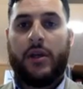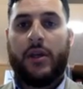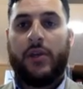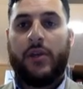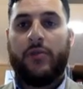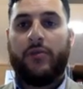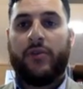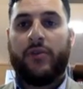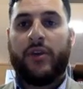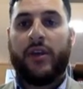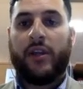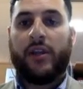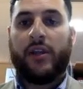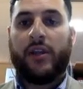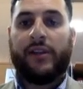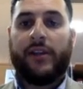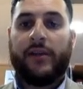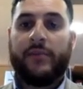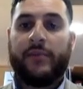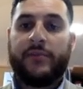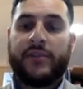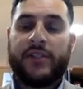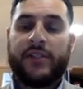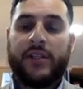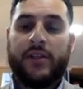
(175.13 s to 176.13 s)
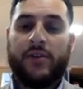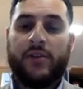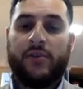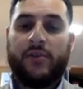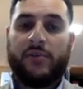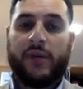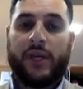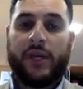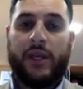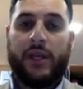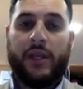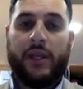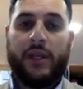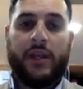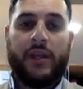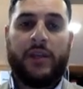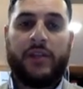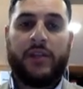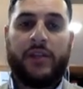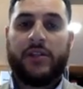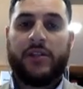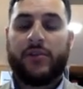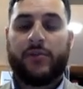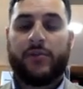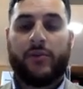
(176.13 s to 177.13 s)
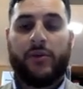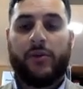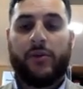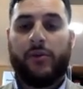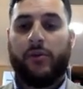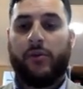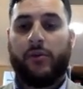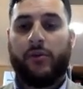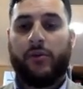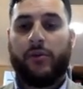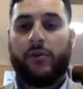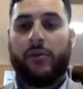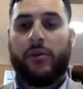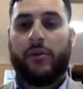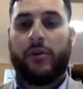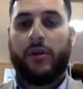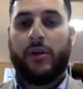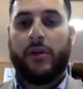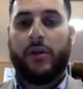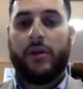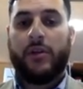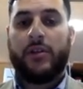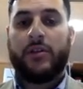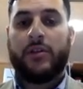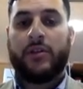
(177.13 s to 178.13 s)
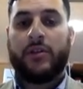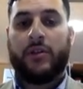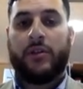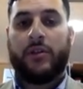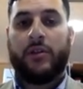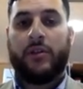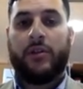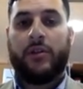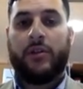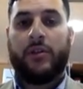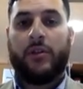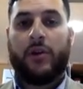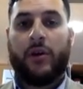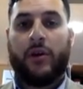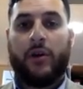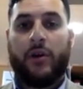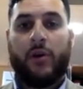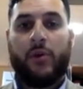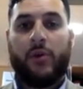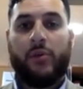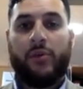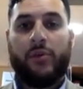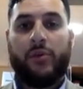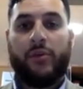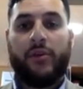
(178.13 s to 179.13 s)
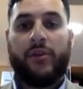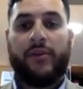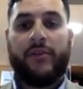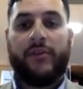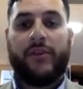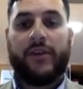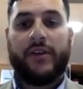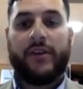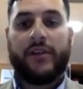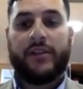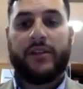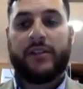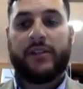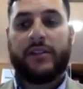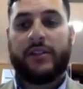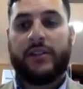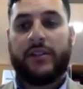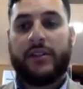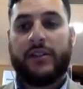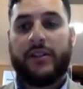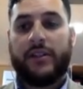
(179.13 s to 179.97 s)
You'll get lumps in your paint and it just won't look good. So the whole point of us